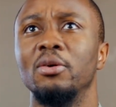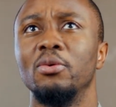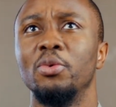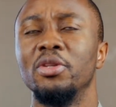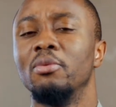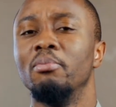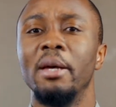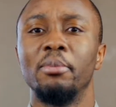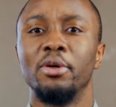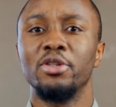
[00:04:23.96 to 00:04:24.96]
with the
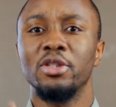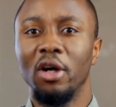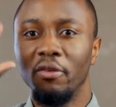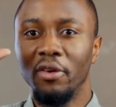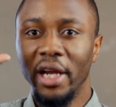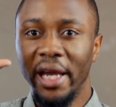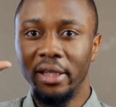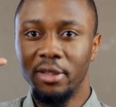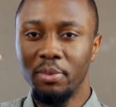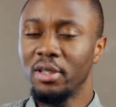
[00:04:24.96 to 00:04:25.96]
members of our
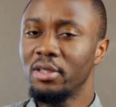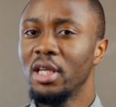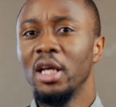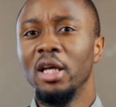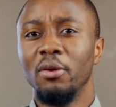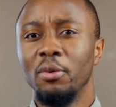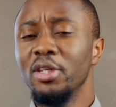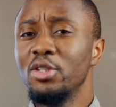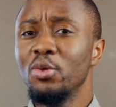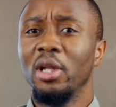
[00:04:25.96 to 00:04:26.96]
hands, because we
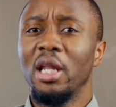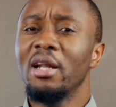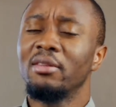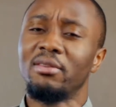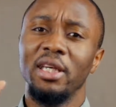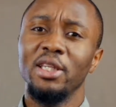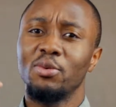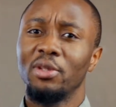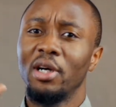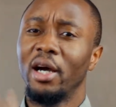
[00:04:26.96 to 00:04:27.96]
can do a lot of things
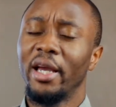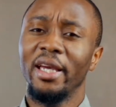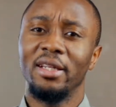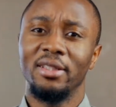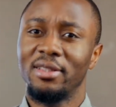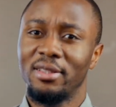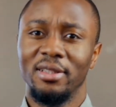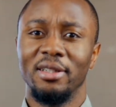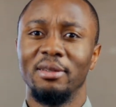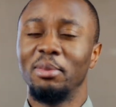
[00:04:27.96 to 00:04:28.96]
with our hands,
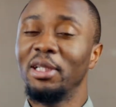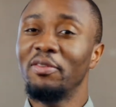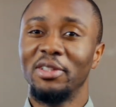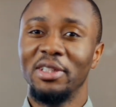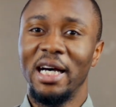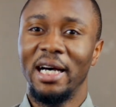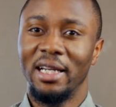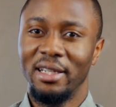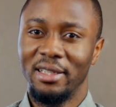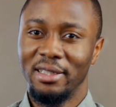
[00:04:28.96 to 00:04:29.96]
believe it or not.
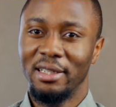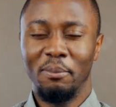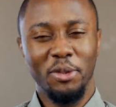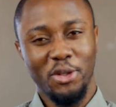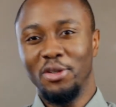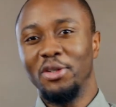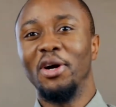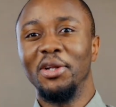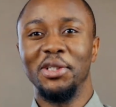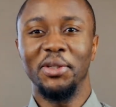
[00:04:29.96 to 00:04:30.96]
And I'm sure you
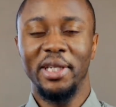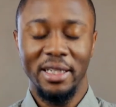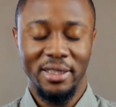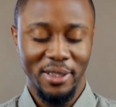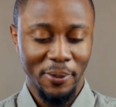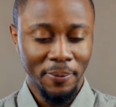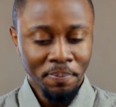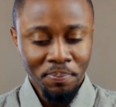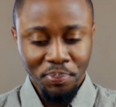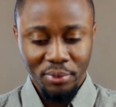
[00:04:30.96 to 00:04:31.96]
all know that. So
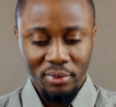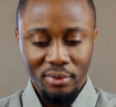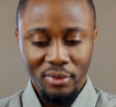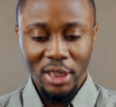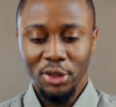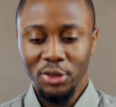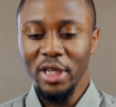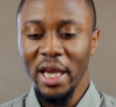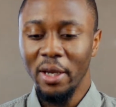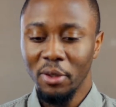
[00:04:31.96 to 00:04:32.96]

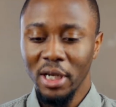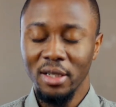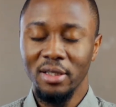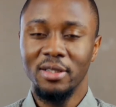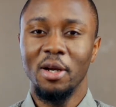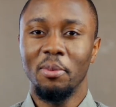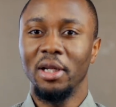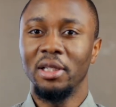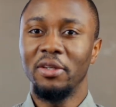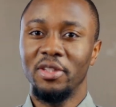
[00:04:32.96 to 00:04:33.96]
today we're not going to talk
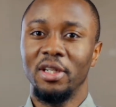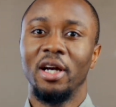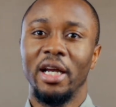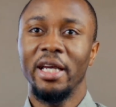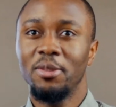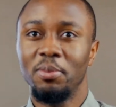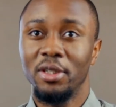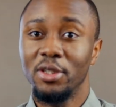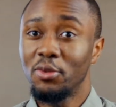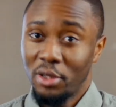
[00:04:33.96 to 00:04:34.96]
about lifting our hands
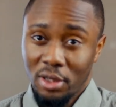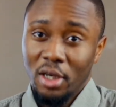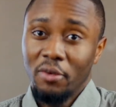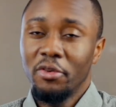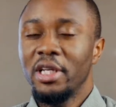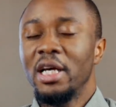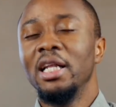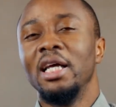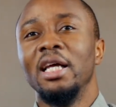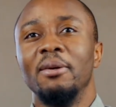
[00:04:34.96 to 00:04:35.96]
because we covered
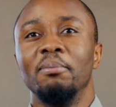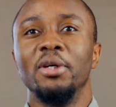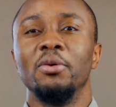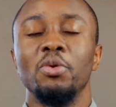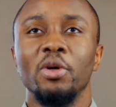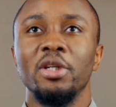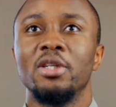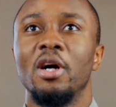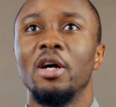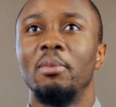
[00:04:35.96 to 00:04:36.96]
that, but we want to
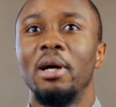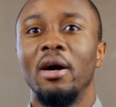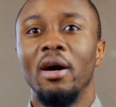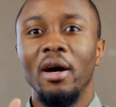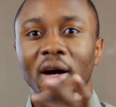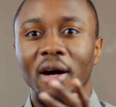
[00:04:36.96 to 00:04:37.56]
talk about,